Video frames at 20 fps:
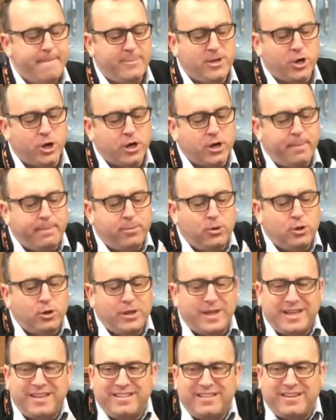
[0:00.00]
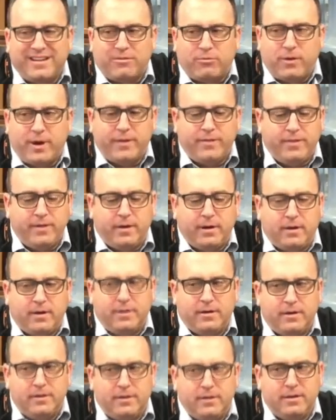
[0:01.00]
You're going to pull like right there,
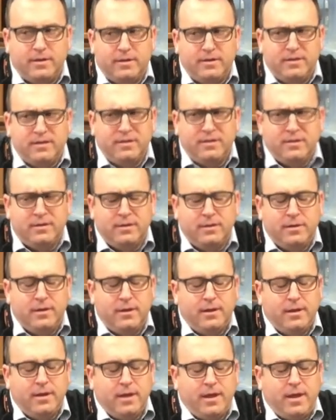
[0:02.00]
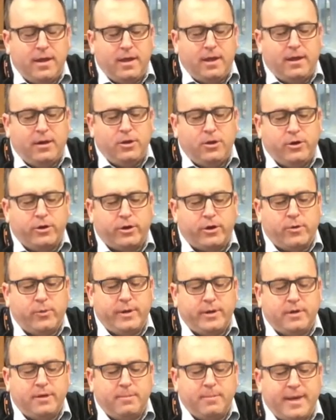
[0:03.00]
and you're
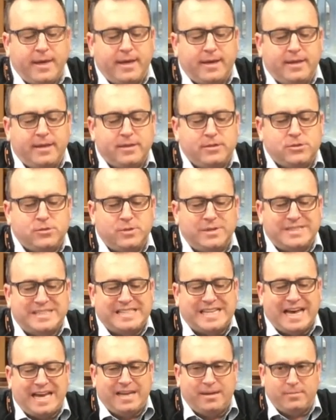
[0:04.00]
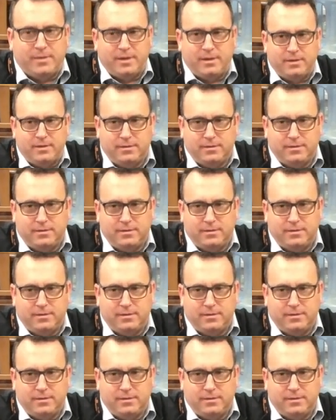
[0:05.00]
going to make it into a diamond.